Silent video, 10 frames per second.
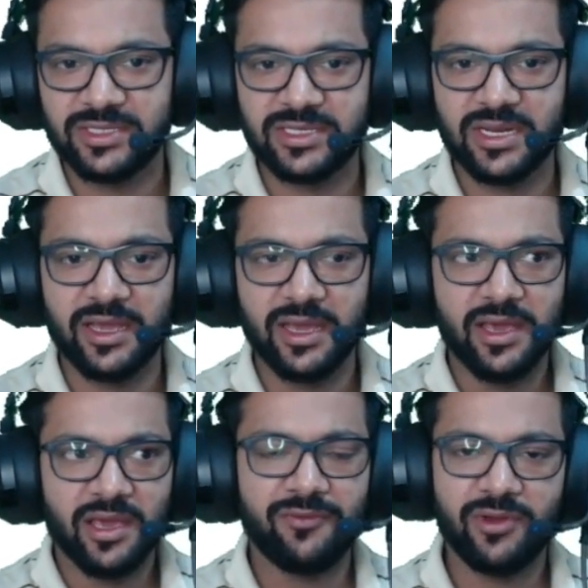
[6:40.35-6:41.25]
Just like
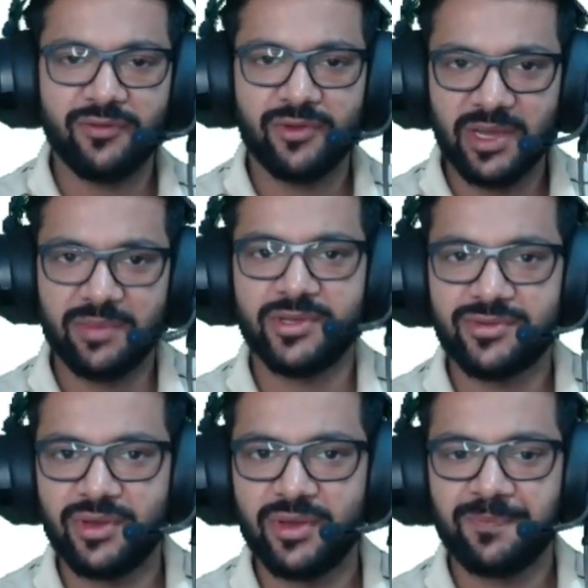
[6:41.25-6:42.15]
if you're from
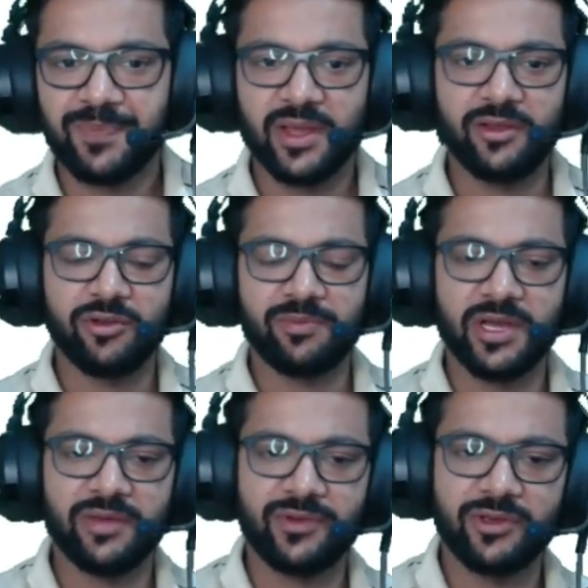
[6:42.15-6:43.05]
chemistry and you
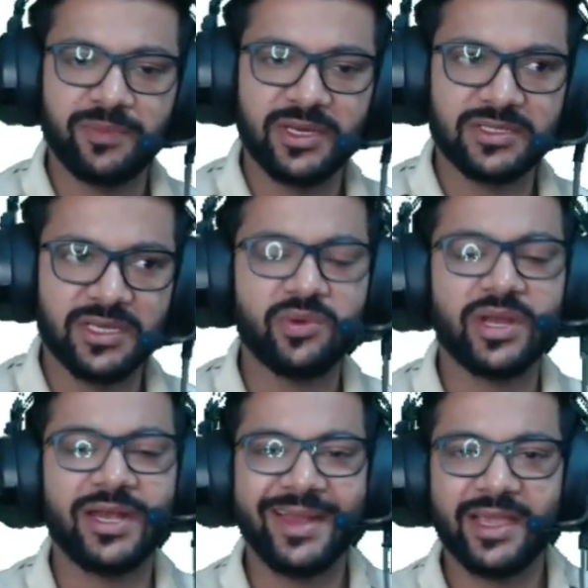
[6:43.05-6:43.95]
apply for UPSC, you
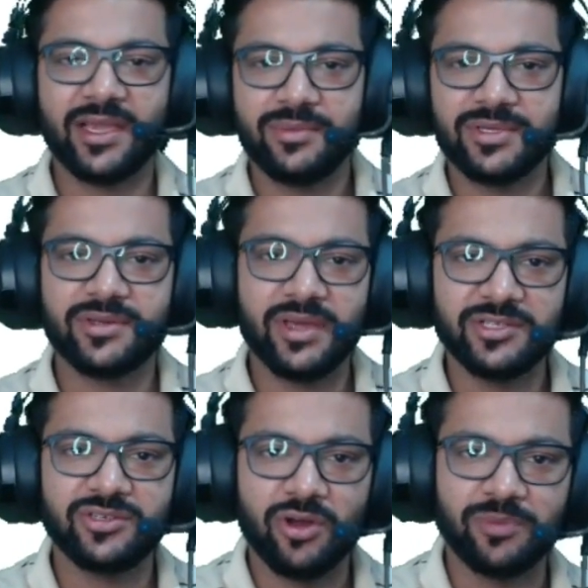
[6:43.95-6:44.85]
can take chemistry as
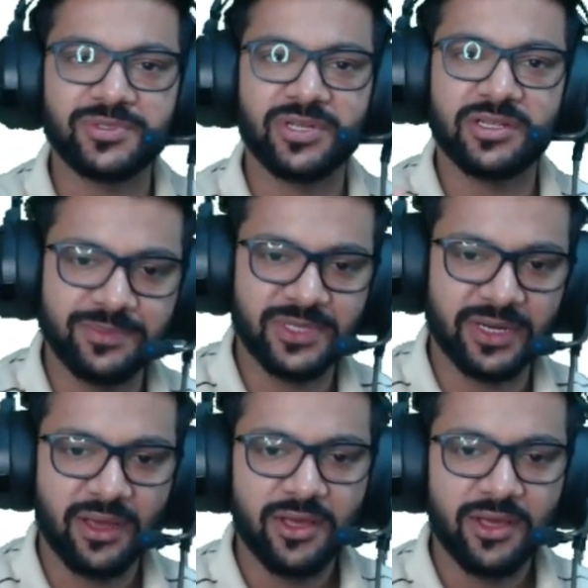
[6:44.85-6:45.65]
your optional subject.